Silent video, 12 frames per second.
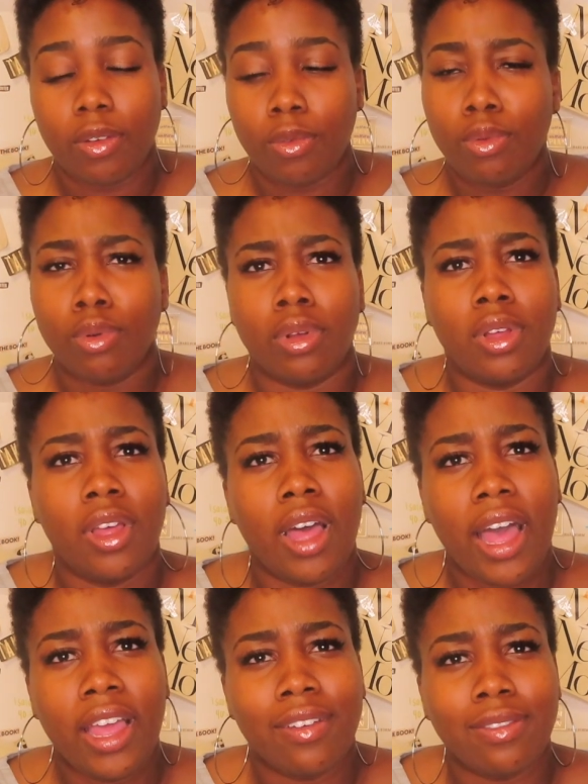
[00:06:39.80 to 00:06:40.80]
Ooh,
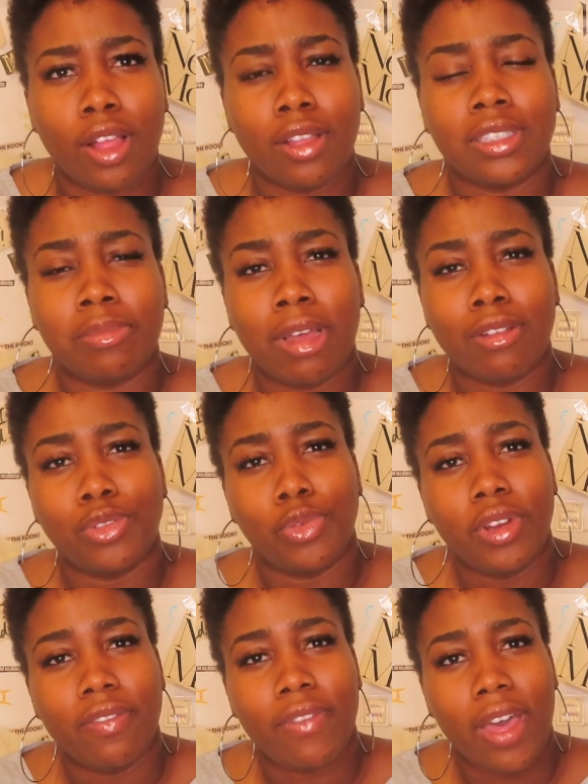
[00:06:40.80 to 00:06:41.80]
I have lost about
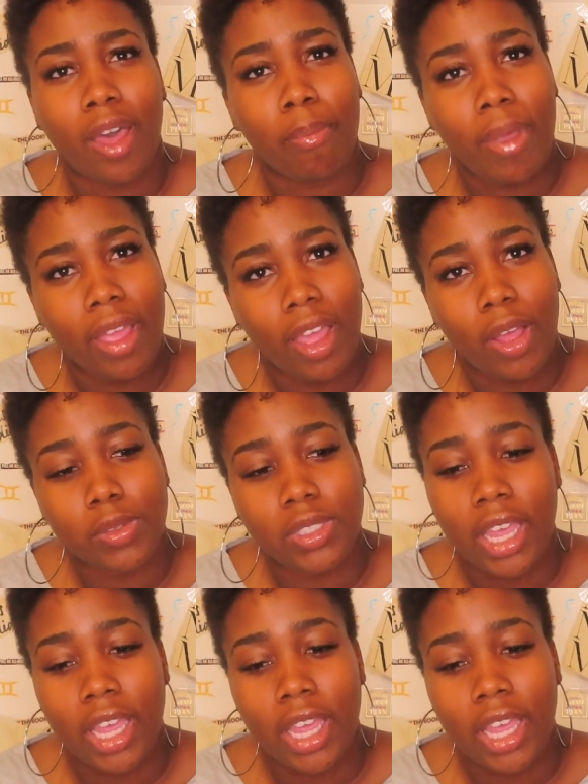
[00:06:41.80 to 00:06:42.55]
25 pounds.